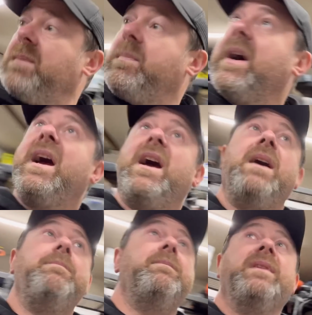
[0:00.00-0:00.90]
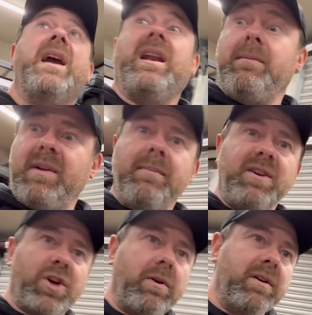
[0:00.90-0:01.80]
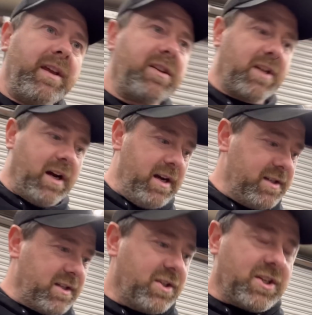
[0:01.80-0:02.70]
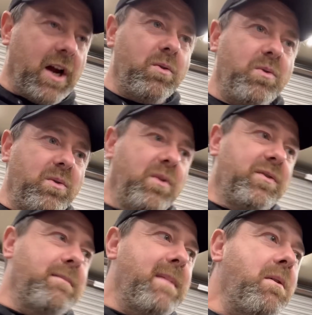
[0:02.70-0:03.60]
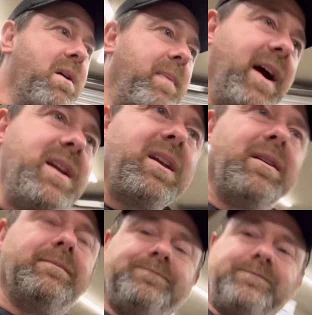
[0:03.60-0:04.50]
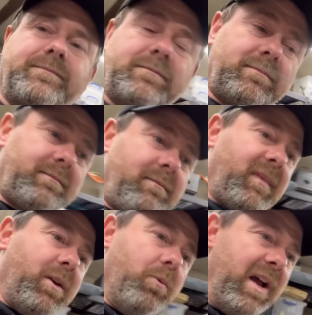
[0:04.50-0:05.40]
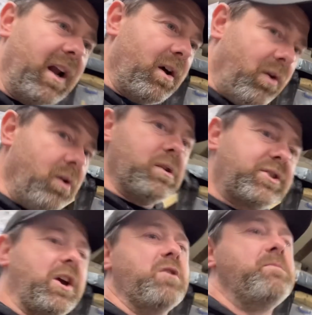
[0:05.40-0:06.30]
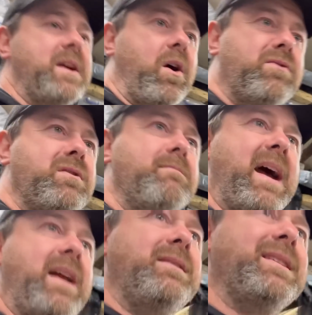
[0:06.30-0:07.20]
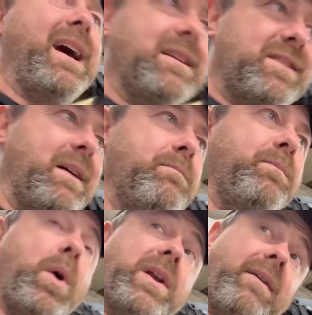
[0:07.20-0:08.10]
But yeah, let me show you this, guys. So the motorbike will also be on the mend at some point.